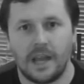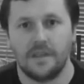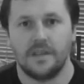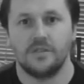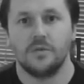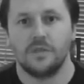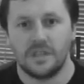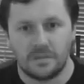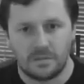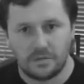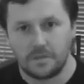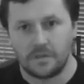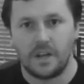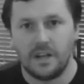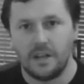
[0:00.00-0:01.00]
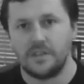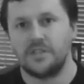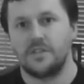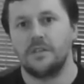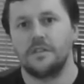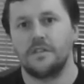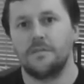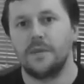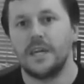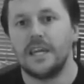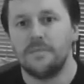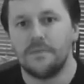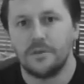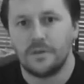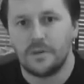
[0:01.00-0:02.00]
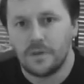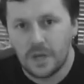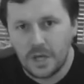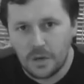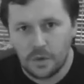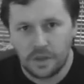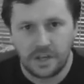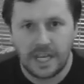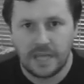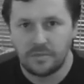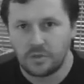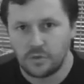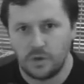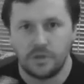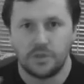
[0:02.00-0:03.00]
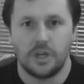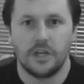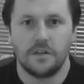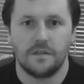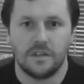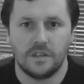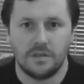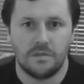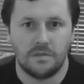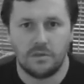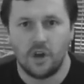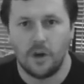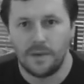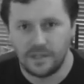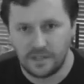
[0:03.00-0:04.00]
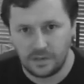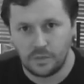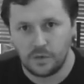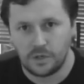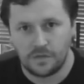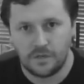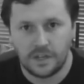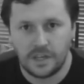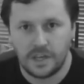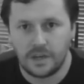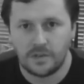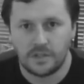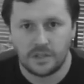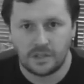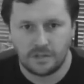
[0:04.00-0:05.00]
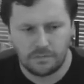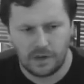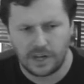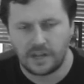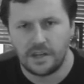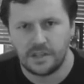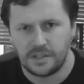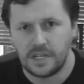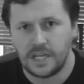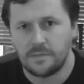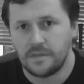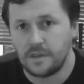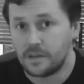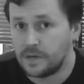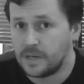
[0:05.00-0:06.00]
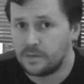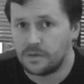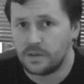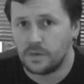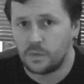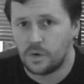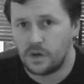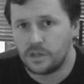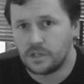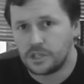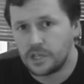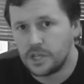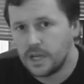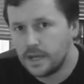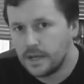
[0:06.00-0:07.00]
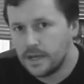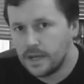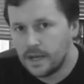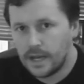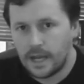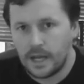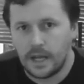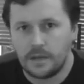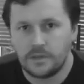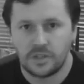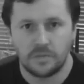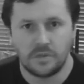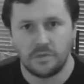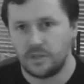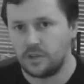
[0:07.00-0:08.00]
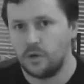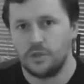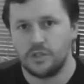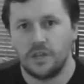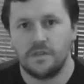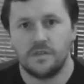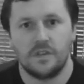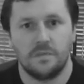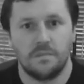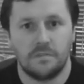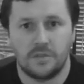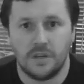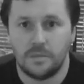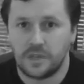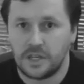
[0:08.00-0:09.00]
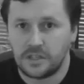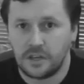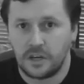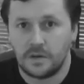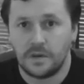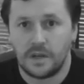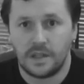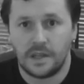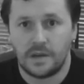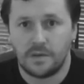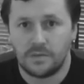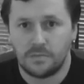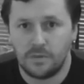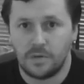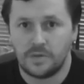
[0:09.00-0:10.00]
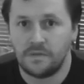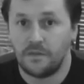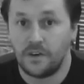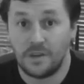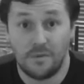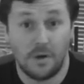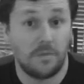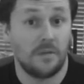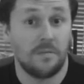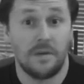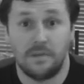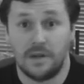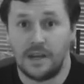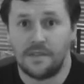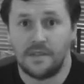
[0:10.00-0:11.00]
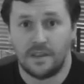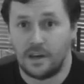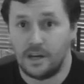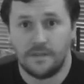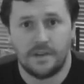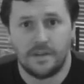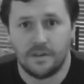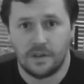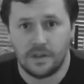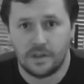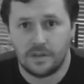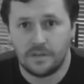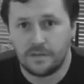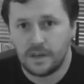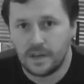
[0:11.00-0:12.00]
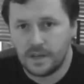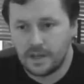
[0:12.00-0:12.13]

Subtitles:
how there's all these sort of clusters of people where the names cross over, you comment and watch videos and you recognise the name of other people that watch. Sometimes they cross over, sometimes they don't, and there are probably some very popular people out there that I've never heard of.